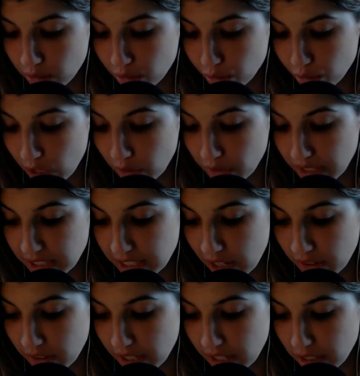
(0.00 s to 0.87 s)
frowning
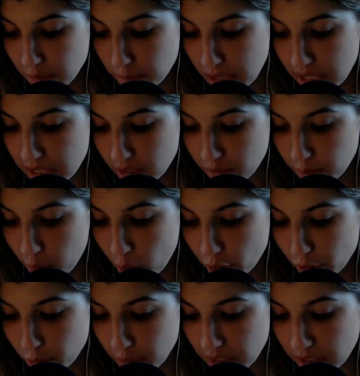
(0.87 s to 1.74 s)
down at his piece of
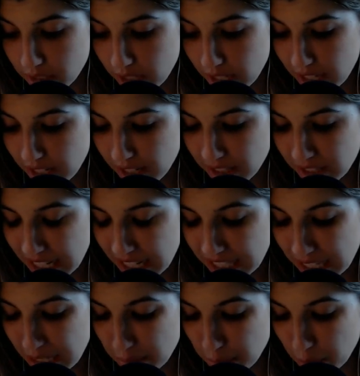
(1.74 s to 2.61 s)
parchment.
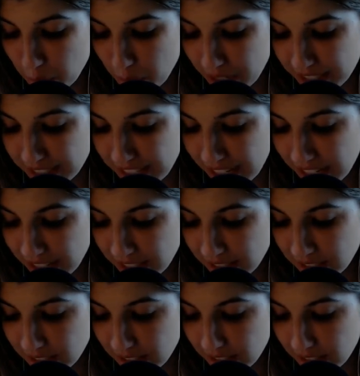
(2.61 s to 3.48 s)
"That can't be right, can
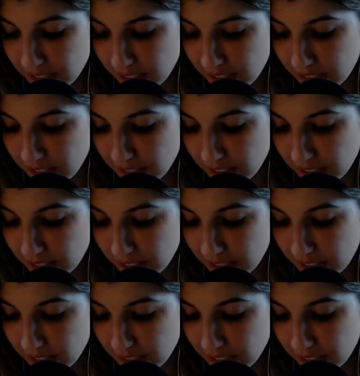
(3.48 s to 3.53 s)
it?"